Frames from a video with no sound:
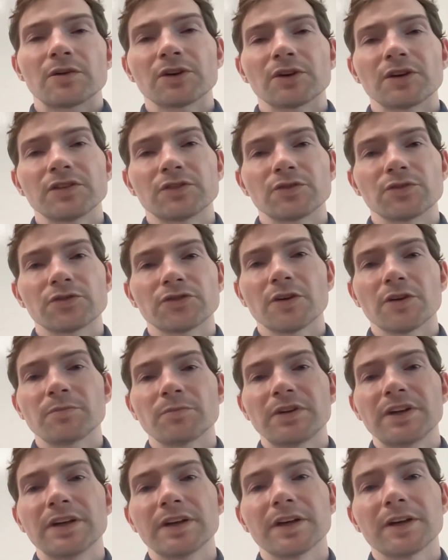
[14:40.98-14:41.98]
so I'm going to
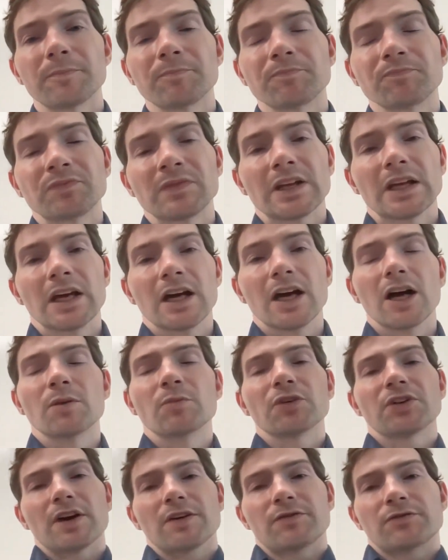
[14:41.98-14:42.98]
stop here.
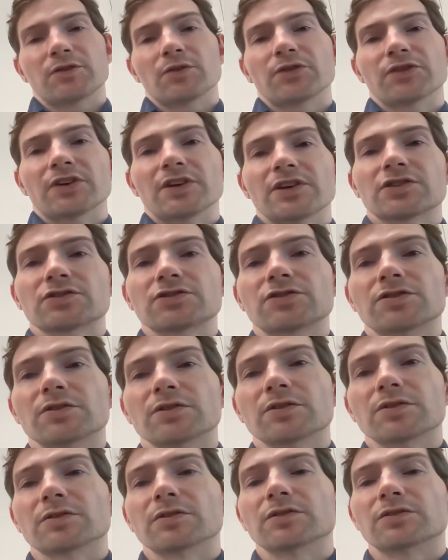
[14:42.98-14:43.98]
But there are a few things
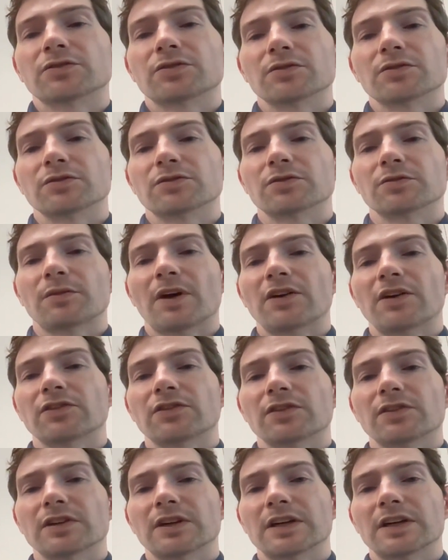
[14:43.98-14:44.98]
to
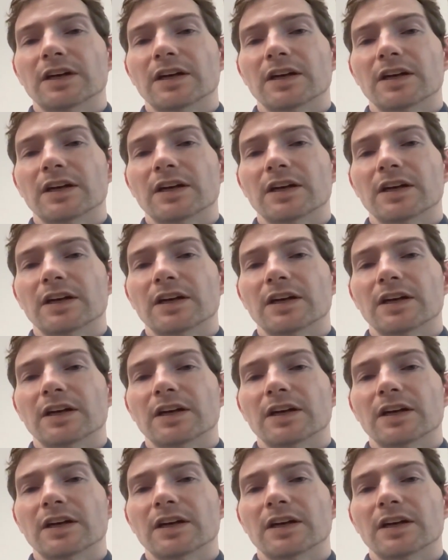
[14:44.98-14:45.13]
mention